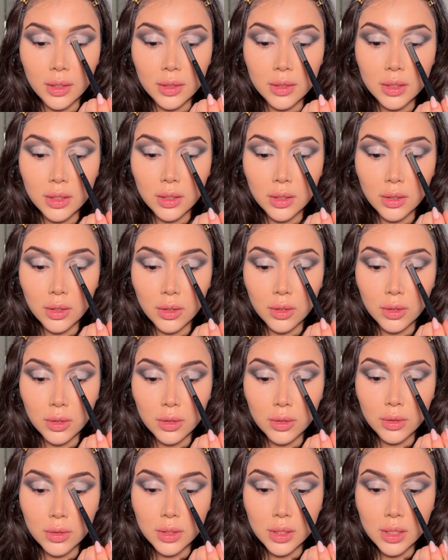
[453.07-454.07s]
as
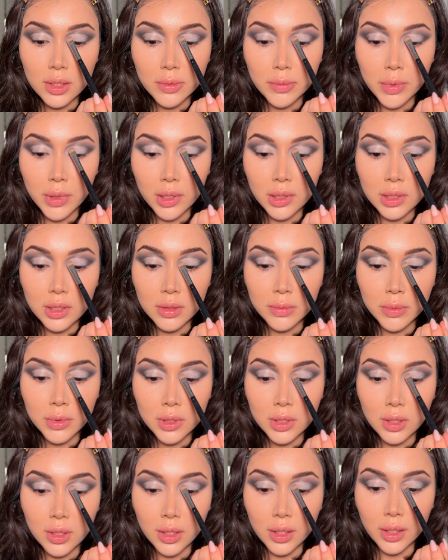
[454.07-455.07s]
close as possible
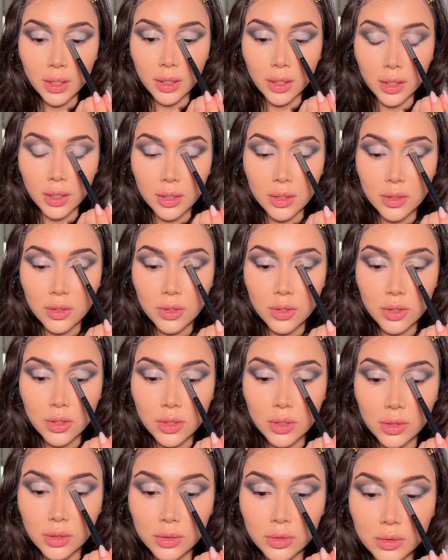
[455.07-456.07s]
to the edge.